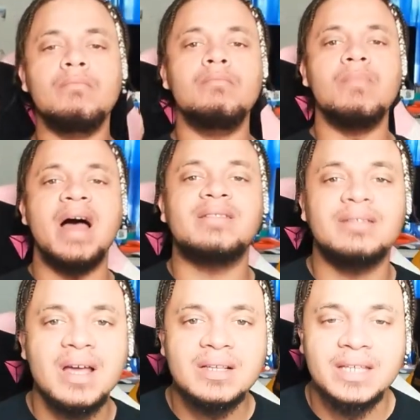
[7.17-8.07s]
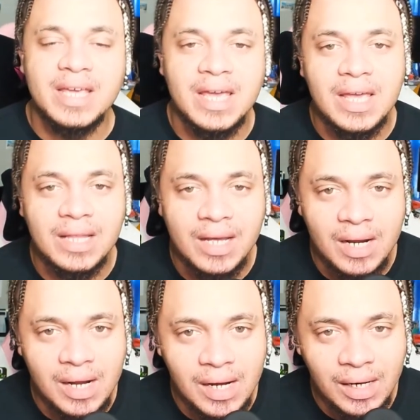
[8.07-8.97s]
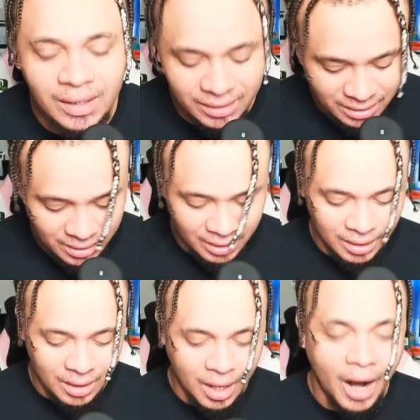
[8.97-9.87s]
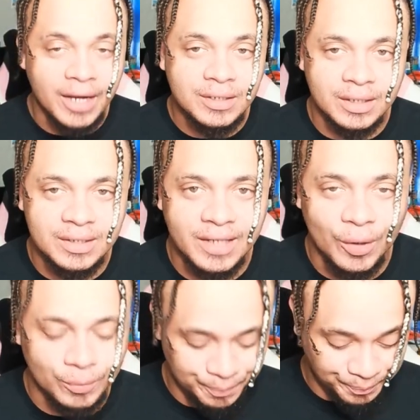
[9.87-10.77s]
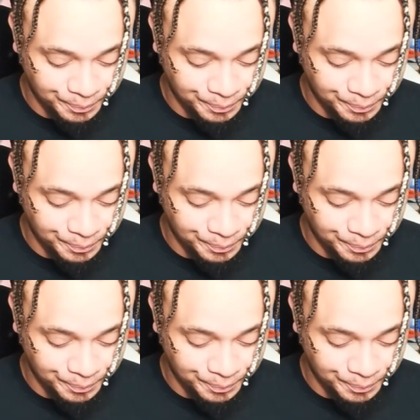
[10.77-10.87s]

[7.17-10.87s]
Matase Nana. All right, check this out.